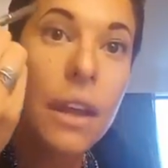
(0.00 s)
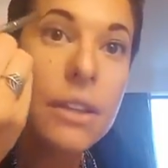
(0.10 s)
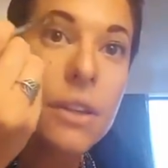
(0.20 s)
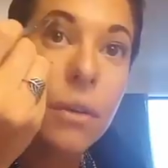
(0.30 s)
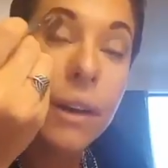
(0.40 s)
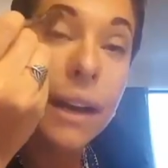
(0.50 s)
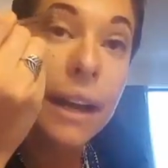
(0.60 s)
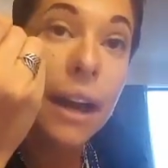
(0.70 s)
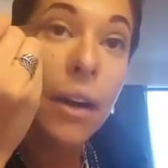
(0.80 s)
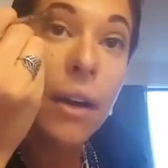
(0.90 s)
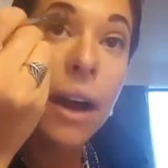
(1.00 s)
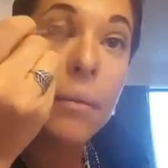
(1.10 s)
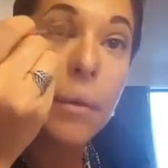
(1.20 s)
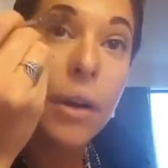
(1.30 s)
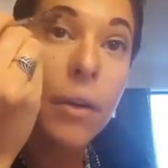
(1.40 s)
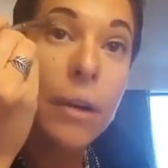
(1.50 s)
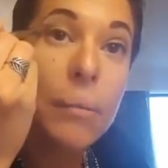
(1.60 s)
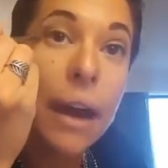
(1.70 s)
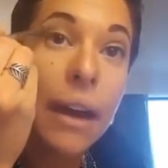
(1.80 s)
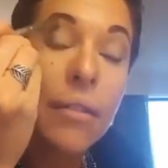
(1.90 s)
So right now I'm going
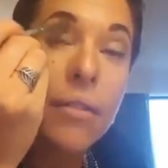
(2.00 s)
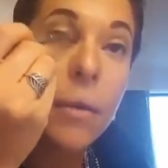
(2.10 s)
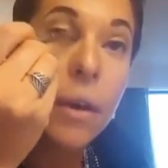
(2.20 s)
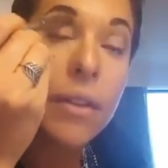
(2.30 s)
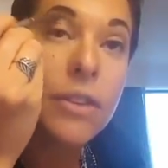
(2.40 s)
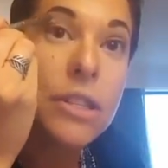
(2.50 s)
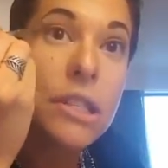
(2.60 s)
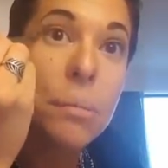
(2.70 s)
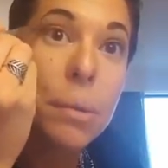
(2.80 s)
back and forth just to